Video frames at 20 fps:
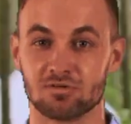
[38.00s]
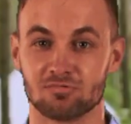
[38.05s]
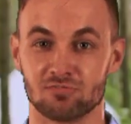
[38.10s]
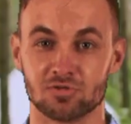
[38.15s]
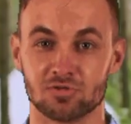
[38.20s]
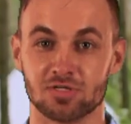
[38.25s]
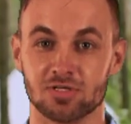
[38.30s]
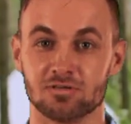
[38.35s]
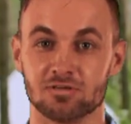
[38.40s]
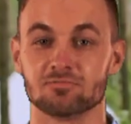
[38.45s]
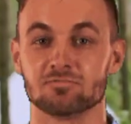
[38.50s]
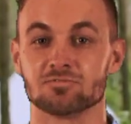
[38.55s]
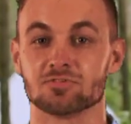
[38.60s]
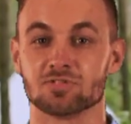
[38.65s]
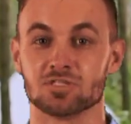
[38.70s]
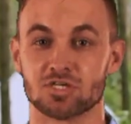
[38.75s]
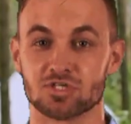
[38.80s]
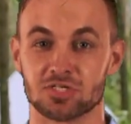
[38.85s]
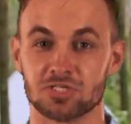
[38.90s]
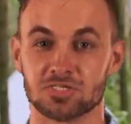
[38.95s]
use of
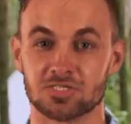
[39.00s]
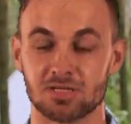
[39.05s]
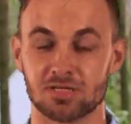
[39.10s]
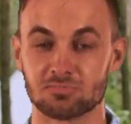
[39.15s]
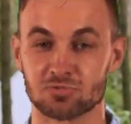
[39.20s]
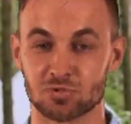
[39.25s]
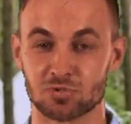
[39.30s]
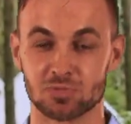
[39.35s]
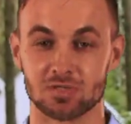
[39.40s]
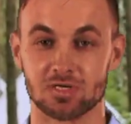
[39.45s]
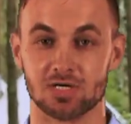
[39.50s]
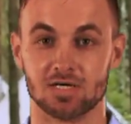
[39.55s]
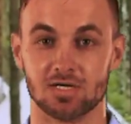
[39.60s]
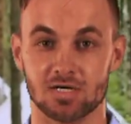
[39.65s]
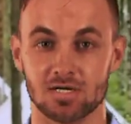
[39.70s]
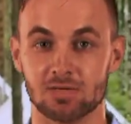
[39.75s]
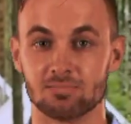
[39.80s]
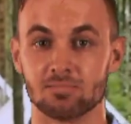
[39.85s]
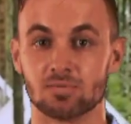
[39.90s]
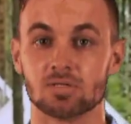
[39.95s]
our senses
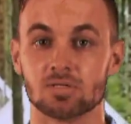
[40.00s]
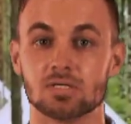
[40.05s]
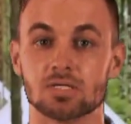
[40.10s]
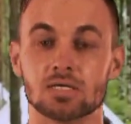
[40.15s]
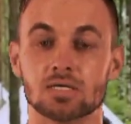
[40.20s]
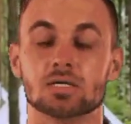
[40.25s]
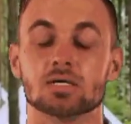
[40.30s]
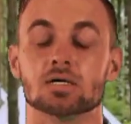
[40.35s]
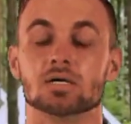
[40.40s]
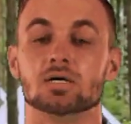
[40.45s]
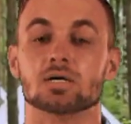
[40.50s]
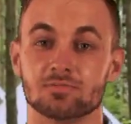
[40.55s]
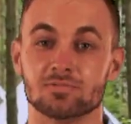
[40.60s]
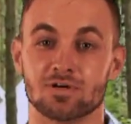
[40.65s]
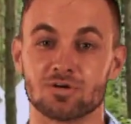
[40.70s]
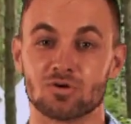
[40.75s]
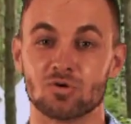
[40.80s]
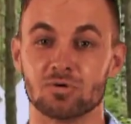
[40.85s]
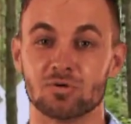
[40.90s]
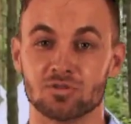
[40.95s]
or through
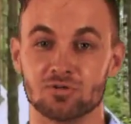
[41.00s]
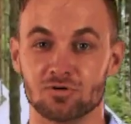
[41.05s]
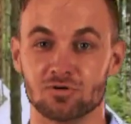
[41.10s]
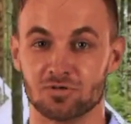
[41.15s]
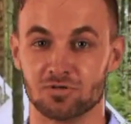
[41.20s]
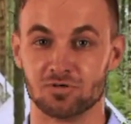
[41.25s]
instruments.